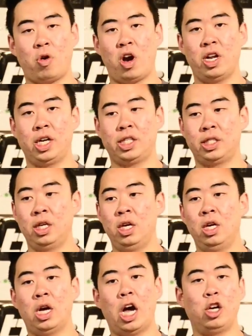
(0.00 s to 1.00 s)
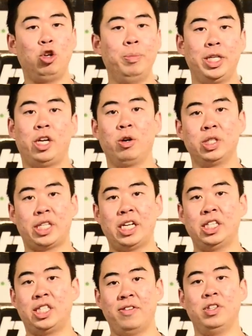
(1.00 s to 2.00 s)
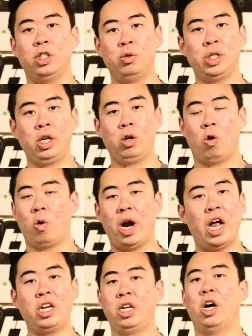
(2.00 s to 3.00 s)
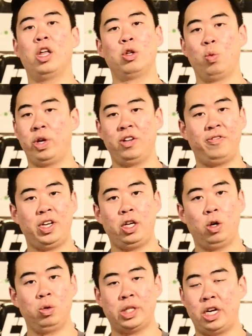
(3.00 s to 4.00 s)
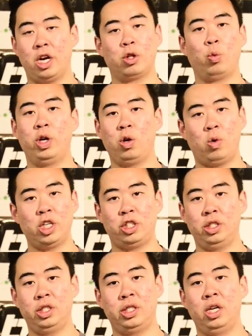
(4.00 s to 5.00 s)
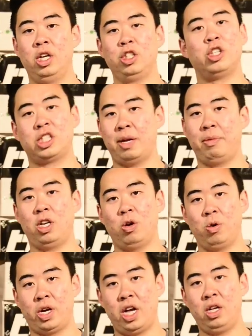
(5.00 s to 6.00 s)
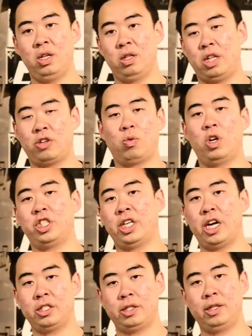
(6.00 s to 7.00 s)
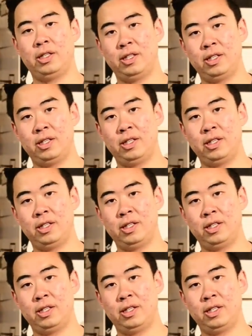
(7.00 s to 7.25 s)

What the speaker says: products, new materials TITAN7 is using, or any other wheel videos, any other wheel questions, just let me know, okay? Thanks for watching, guys.